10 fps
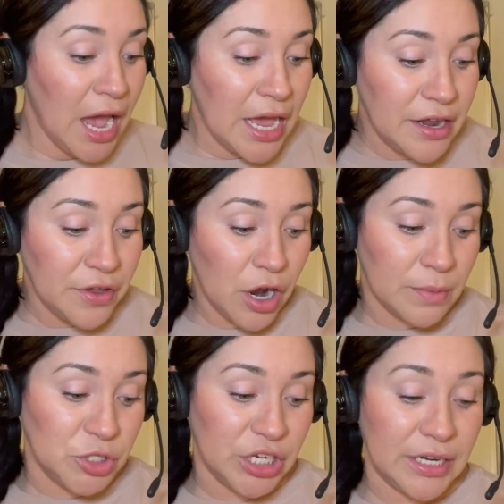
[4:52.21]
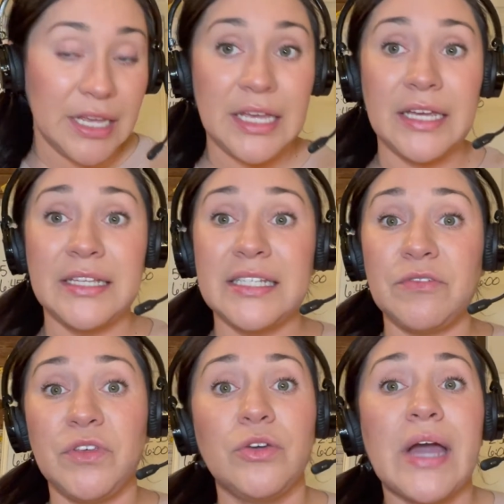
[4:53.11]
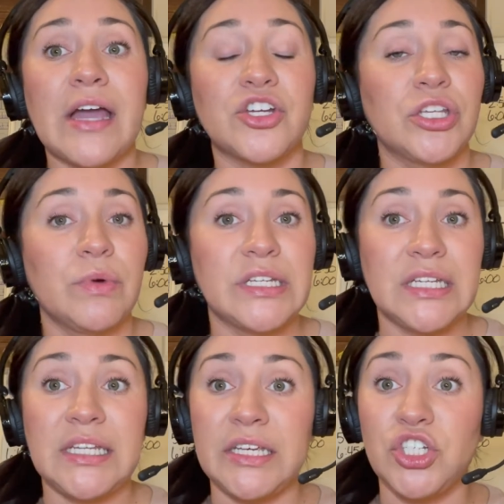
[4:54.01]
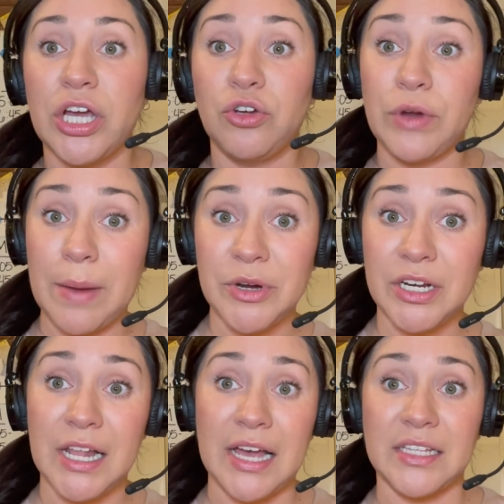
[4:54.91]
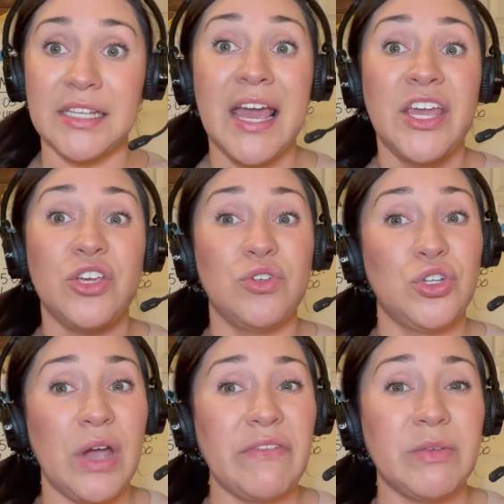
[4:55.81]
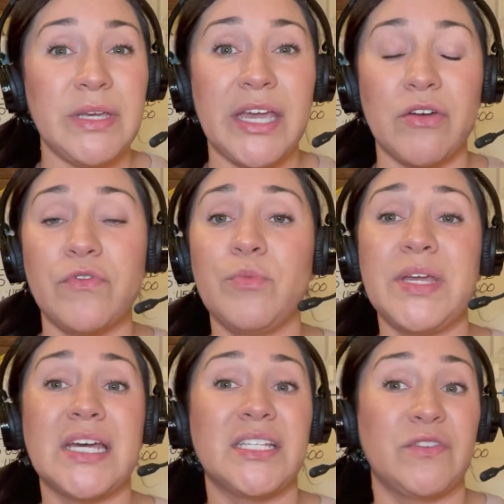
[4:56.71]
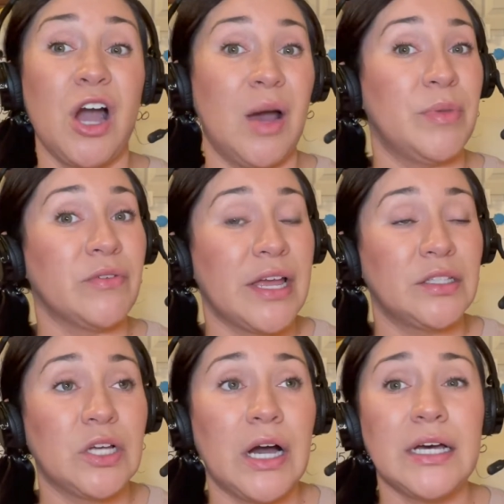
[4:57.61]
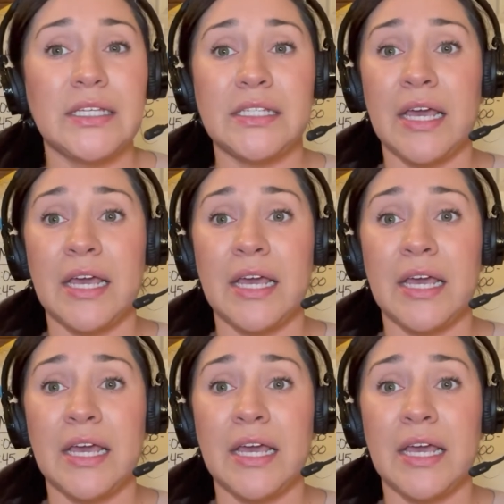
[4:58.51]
Another option is if you actually want to teach a grammar class. You do have to be careful because of copyright laws.